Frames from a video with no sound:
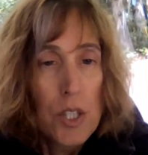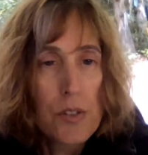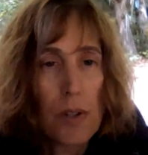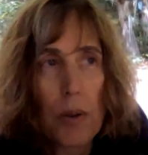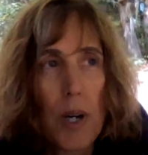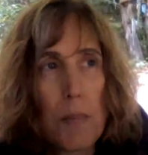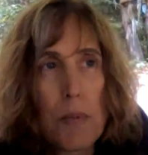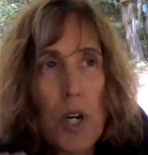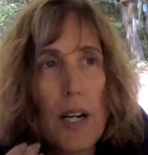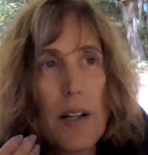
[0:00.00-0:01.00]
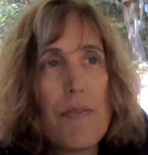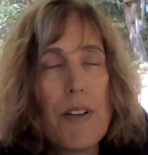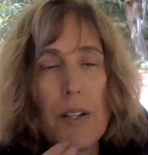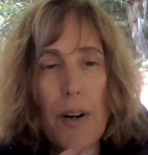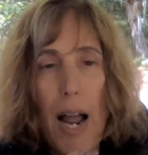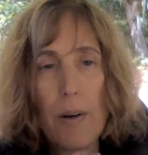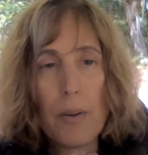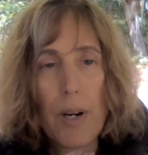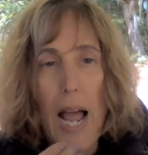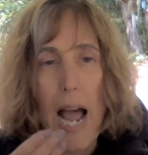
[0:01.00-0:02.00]
So I'm trying to figure
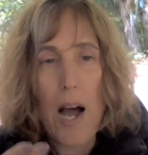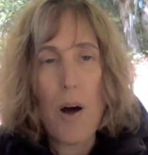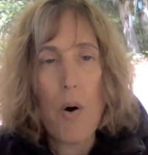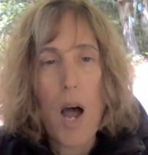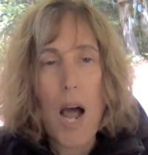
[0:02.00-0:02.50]
out how